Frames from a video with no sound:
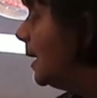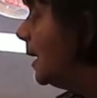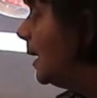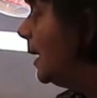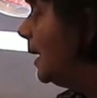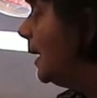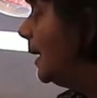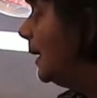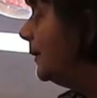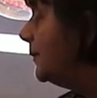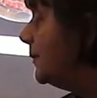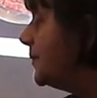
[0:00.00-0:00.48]

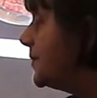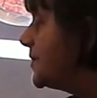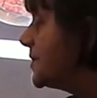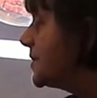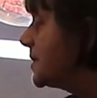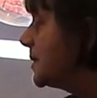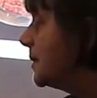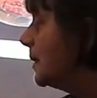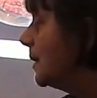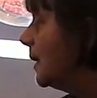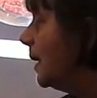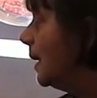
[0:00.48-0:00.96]
and
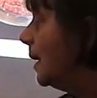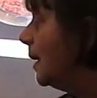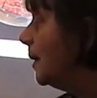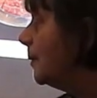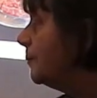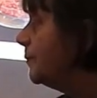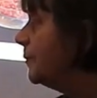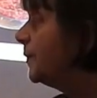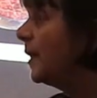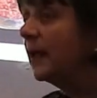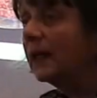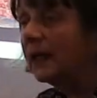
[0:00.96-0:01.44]

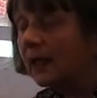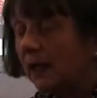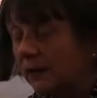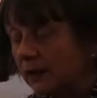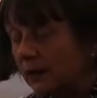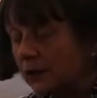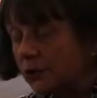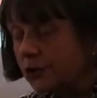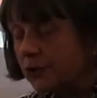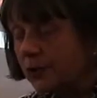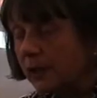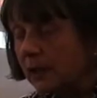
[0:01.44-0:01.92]
they get
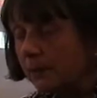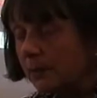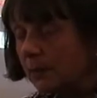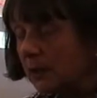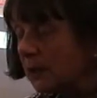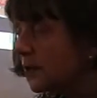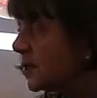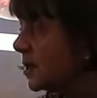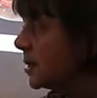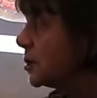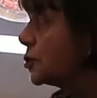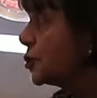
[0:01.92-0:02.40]
their
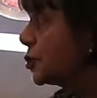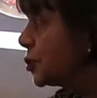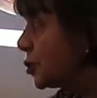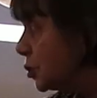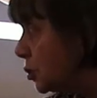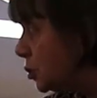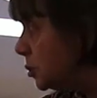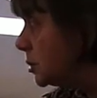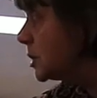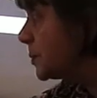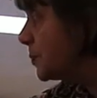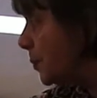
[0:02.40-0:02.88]
treatment. And as
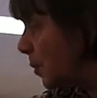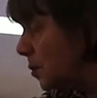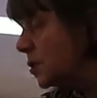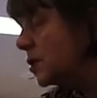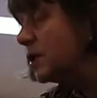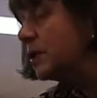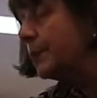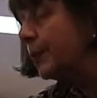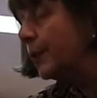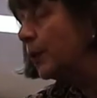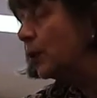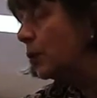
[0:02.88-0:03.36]
soon as
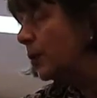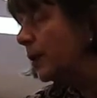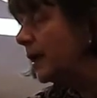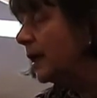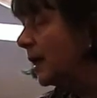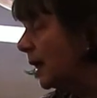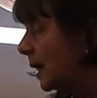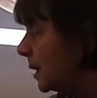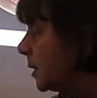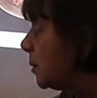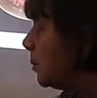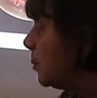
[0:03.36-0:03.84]
possible, we
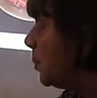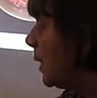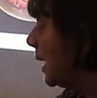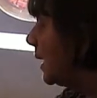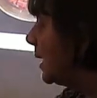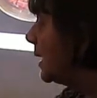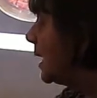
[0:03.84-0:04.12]
get them back